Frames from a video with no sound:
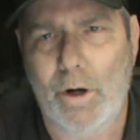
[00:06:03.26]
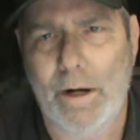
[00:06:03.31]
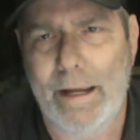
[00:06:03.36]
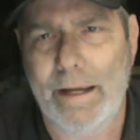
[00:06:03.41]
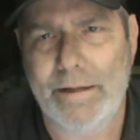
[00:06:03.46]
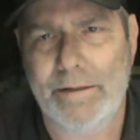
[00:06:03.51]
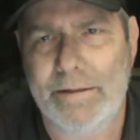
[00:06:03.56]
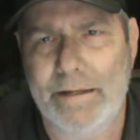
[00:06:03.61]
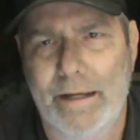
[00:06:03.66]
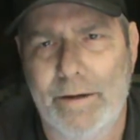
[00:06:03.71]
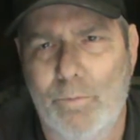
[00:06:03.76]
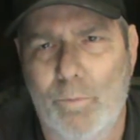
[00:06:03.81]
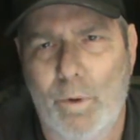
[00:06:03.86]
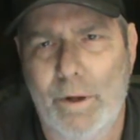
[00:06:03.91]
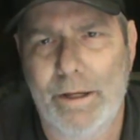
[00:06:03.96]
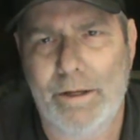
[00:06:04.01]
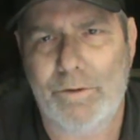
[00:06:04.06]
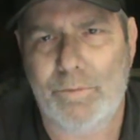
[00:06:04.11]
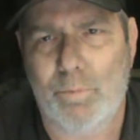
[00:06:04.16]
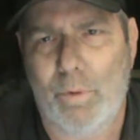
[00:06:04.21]
8, 10
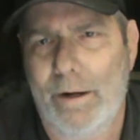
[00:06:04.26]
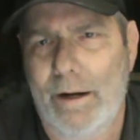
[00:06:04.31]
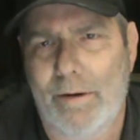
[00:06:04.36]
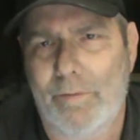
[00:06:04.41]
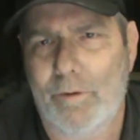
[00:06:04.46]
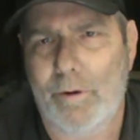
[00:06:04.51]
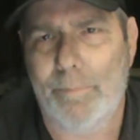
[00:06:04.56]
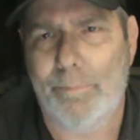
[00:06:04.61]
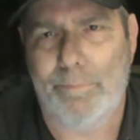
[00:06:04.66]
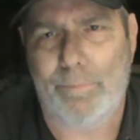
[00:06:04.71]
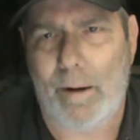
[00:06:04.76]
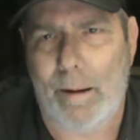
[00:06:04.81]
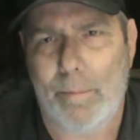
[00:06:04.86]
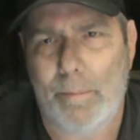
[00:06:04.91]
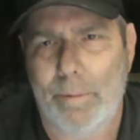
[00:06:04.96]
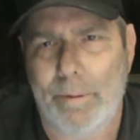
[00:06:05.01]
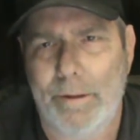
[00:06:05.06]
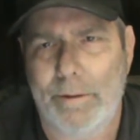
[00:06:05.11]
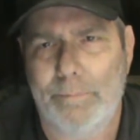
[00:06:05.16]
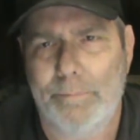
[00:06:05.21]
weeks, whatever,
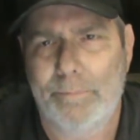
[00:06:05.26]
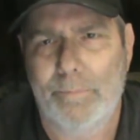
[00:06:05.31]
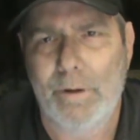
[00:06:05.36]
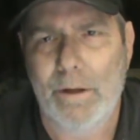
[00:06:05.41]
probably